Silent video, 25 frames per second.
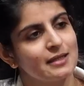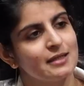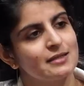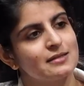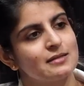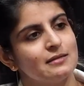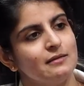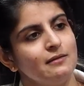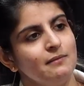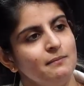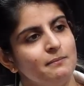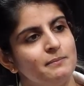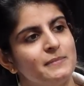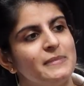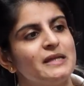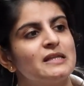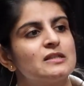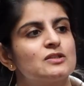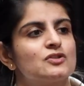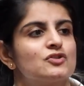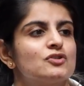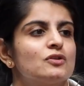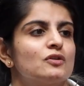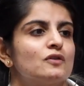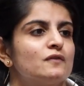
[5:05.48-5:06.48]
it's a
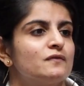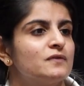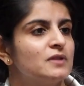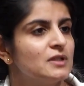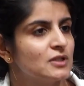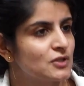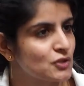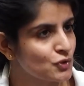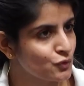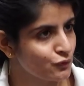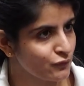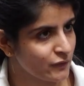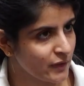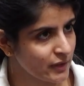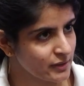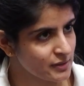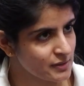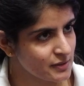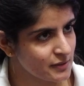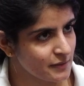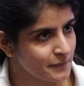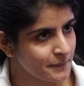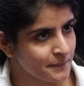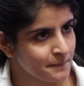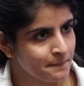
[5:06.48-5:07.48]
mixture of these two
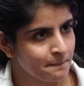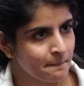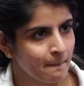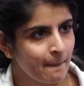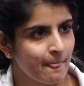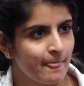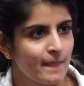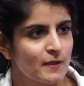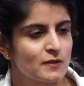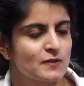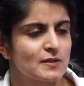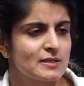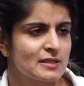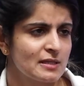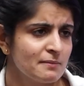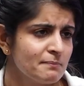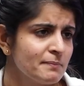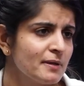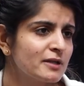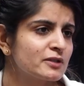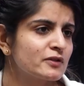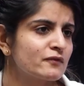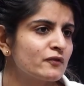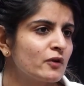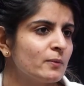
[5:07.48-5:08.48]
funds. So some
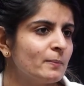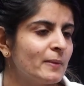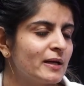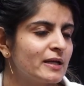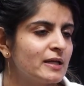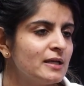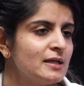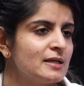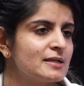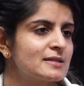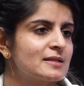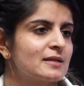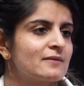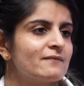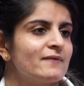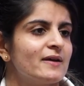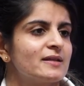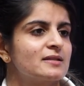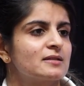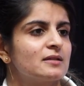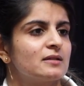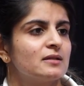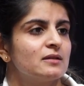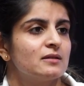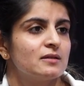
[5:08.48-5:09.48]
part of your money is
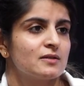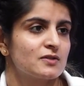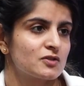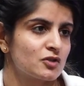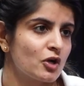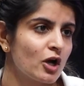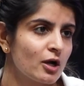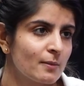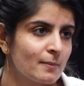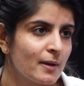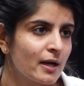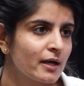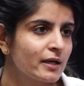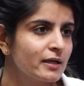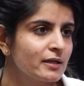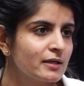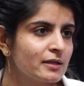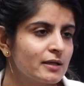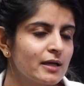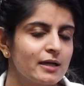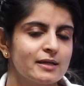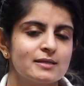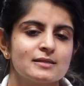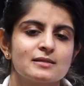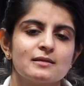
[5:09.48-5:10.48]
invested in the stock market
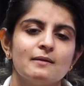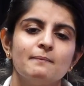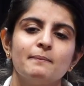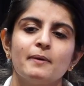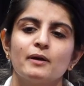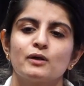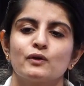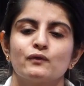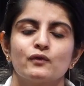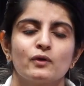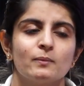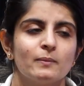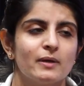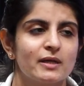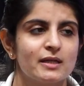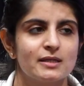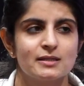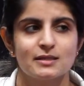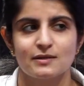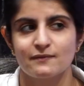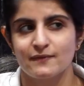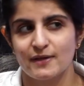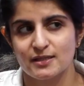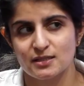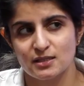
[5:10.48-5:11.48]
and some part of your money
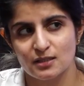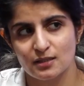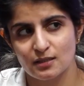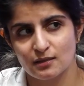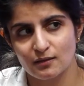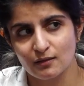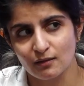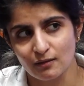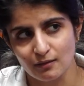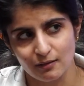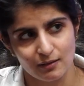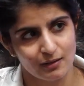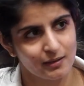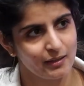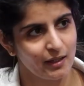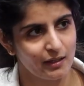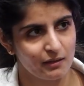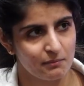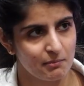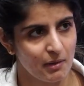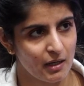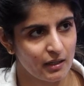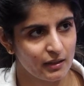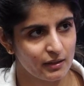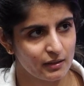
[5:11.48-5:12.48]
is invested in the
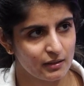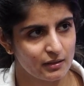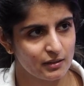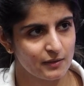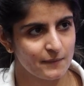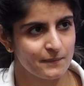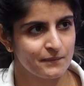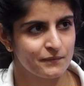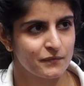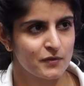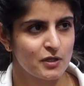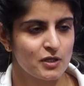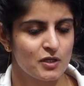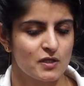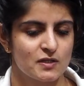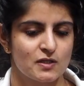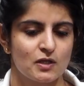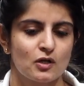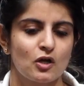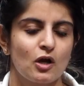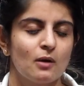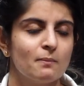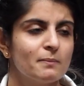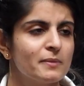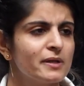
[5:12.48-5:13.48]
debt market.
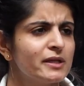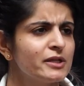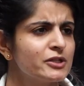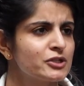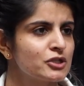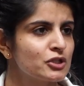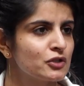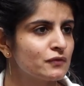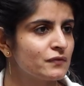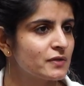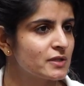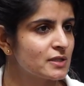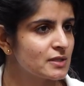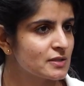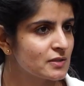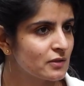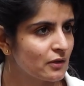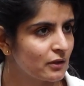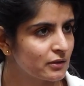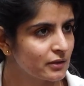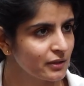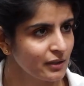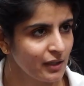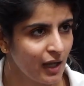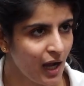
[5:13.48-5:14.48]
So a combination of it is
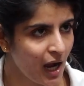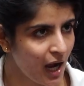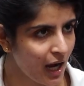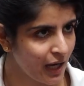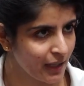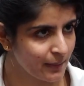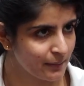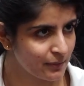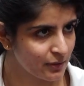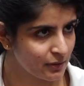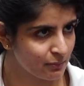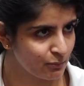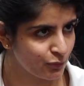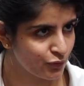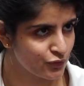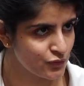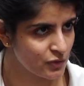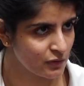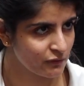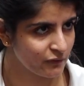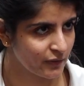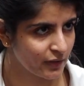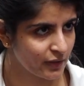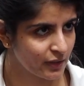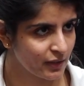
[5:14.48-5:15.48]
called a hybrid
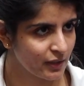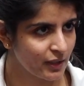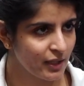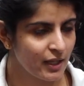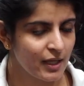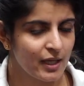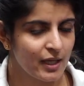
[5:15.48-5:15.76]
mutual fund.